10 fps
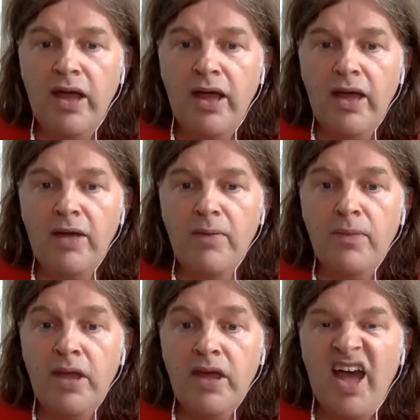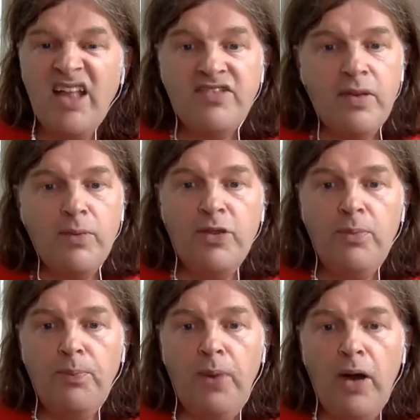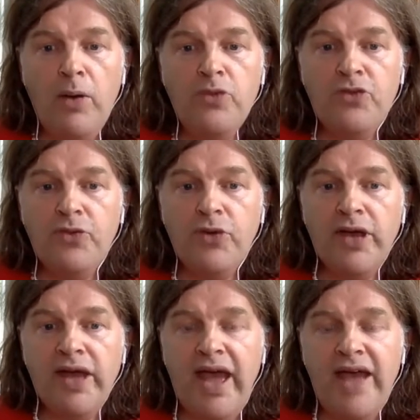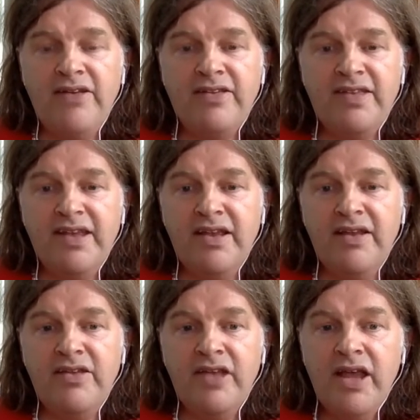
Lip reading: and some of the poems were edited